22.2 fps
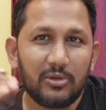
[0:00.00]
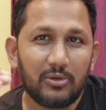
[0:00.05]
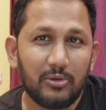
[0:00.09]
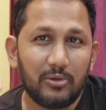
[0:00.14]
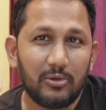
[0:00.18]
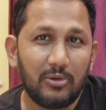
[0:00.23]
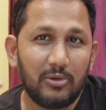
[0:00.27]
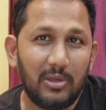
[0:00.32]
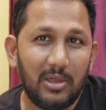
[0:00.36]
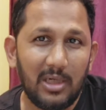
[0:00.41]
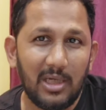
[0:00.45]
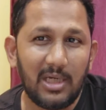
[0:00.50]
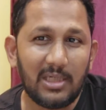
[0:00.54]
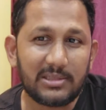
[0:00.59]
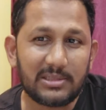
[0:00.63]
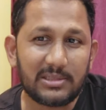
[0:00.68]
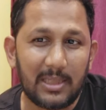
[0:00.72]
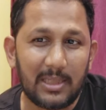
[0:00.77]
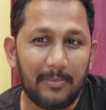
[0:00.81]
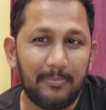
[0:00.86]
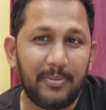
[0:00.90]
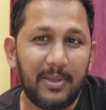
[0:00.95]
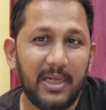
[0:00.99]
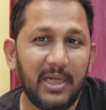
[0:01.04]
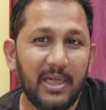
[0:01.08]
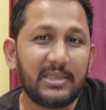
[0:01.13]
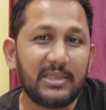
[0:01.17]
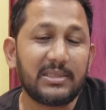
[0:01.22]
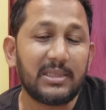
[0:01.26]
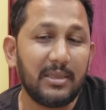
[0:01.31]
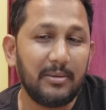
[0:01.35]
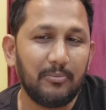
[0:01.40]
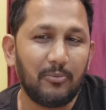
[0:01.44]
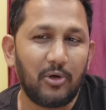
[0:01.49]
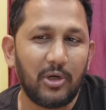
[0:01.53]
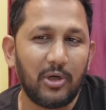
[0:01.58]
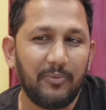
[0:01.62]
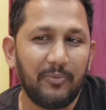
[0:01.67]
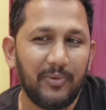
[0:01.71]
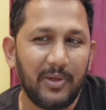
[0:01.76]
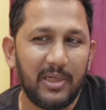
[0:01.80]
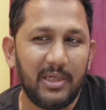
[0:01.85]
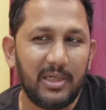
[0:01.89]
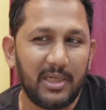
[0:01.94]
So last updation
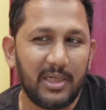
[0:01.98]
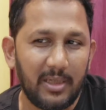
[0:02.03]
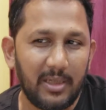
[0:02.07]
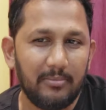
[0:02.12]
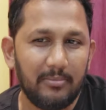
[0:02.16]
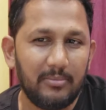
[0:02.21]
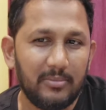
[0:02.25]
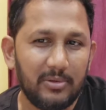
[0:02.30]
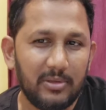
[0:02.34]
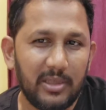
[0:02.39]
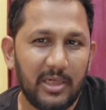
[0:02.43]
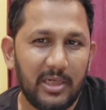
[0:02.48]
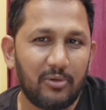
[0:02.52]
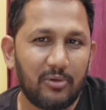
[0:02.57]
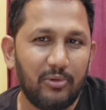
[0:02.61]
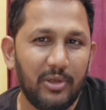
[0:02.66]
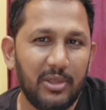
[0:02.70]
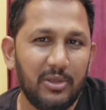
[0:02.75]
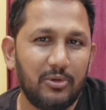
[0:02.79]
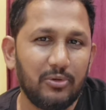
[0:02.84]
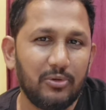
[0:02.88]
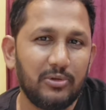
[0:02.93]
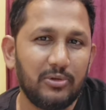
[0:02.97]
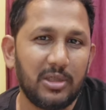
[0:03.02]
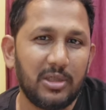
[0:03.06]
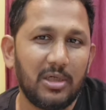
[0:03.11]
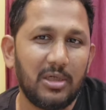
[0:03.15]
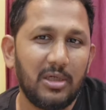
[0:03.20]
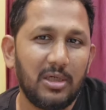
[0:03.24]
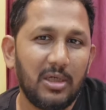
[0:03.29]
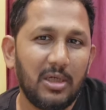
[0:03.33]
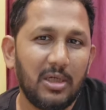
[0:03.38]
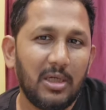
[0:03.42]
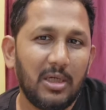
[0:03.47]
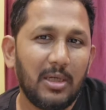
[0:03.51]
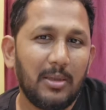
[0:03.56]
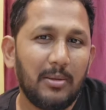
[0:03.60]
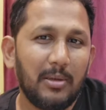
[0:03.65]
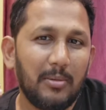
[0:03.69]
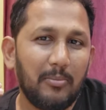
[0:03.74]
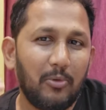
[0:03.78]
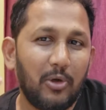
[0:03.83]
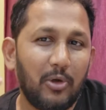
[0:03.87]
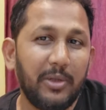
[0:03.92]
modified time according to the
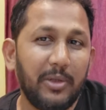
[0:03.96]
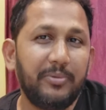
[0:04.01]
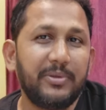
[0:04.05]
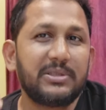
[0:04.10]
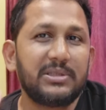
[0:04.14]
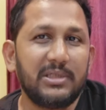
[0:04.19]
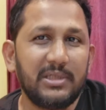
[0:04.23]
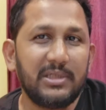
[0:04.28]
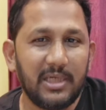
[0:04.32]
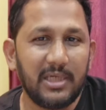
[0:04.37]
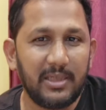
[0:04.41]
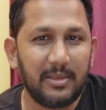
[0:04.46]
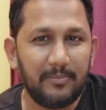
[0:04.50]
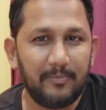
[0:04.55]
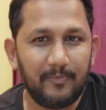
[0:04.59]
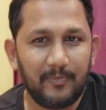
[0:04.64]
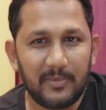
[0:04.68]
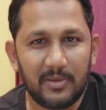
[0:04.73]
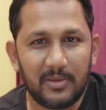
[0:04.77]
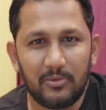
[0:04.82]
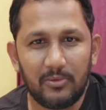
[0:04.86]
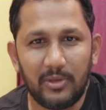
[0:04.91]
modification time.